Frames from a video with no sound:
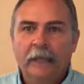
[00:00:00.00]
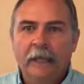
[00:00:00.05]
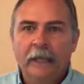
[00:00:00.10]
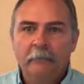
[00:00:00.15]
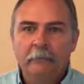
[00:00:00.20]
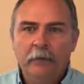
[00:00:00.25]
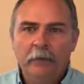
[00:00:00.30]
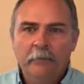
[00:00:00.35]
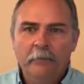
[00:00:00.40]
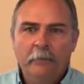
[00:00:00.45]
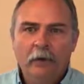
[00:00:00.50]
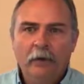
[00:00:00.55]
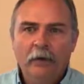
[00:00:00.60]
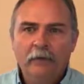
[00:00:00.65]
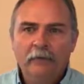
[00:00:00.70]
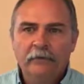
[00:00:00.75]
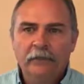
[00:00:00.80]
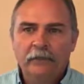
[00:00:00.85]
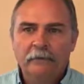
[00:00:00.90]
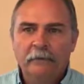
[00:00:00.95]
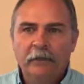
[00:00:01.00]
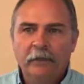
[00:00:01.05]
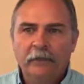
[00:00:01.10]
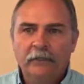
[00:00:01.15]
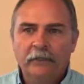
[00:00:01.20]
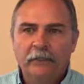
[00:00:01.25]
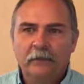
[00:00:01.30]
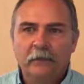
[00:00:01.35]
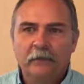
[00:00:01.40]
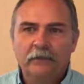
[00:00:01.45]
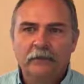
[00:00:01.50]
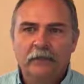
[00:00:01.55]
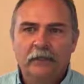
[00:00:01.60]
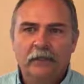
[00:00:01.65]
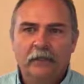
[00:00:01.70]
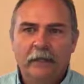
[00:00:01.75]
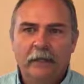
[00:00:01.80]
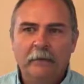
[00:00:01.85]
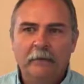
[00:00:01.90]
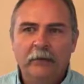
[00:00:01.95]
A big part of this project was a
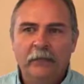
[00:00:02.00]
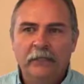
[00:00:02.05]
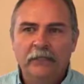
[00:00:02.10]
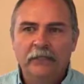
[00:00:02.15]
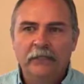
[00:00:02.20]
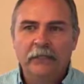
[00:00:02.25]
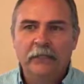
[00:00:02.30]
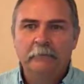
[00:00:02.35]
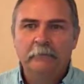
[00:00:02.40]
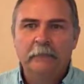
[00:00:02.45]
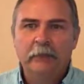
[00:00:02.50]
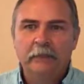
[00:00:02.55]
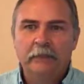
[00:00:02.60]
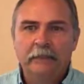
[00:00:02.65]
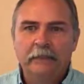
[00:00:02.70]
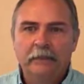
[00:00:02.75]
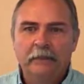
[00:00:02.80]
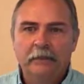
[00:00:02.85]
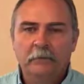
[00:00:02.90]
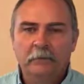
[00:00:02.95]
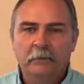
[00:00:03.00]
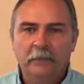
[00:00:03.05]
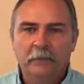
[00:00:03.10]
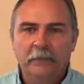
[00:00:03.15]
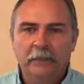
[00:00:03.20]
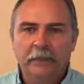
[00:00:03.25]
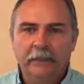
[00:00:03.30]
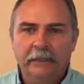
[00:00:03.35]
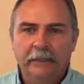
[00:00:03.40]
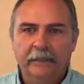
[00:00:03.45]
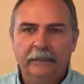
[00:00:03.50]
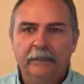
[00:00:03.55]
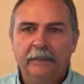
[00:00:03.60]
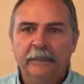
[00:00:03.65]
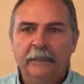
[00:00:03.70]
collaboration in building a community.